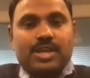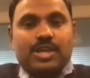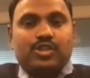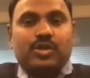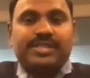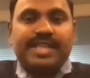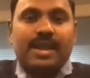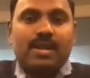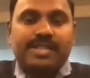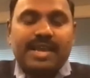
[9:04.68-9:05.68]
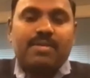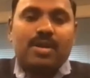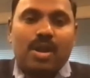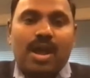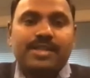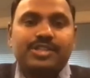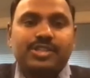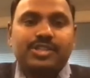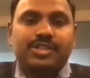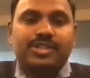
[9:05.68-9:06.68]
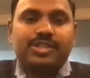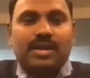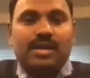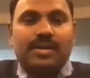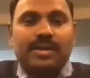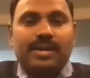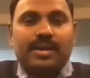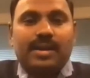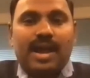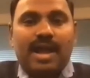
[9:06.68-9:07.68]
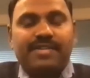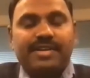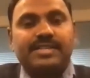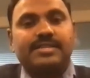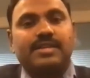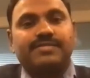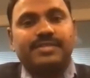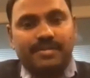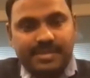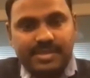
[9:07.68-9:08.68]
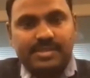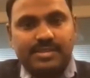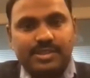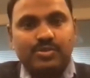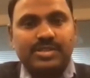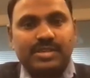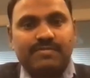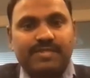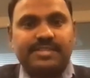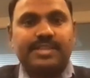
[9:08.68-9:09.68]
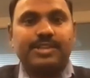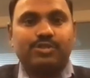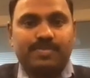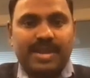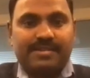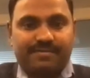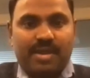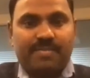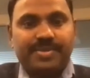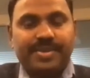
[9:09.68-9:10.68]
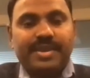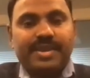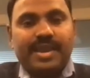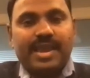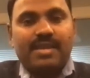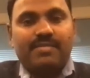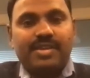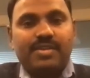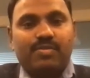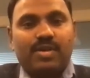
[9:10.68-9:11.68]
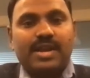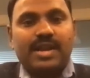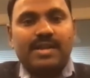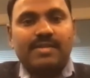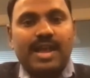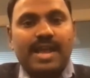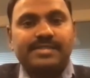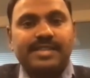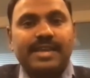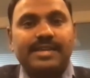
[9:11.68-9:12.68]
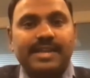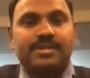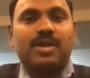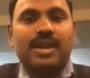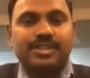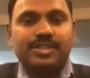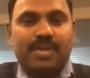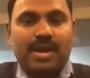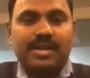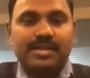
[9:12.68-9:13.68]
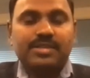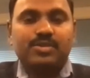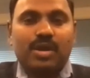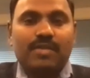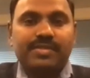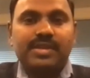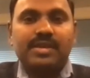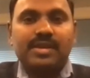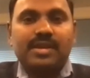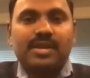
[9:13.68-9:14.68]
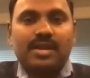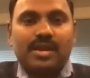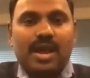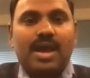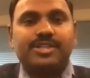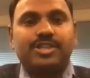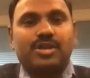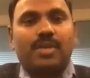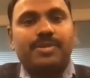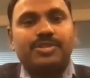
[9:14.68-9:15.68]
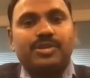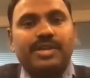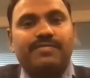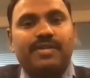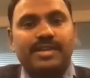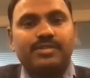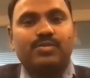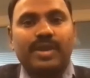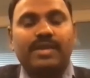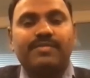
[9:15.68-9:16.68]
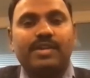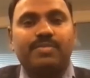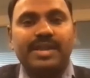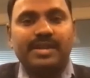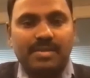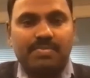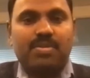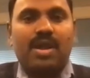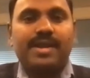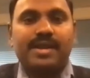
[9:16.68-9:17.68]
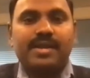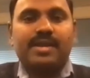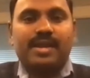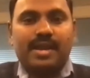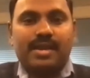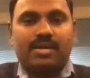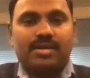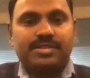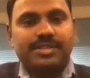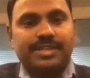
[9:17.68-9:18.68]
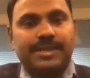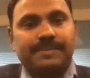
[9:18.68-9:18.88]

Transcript: So they are, they have launched uh, uh, half a dozen of services using Facilio's platform, and we work as their technology partner. This is one of the largest opportunity for us, where we are being deployed across the city.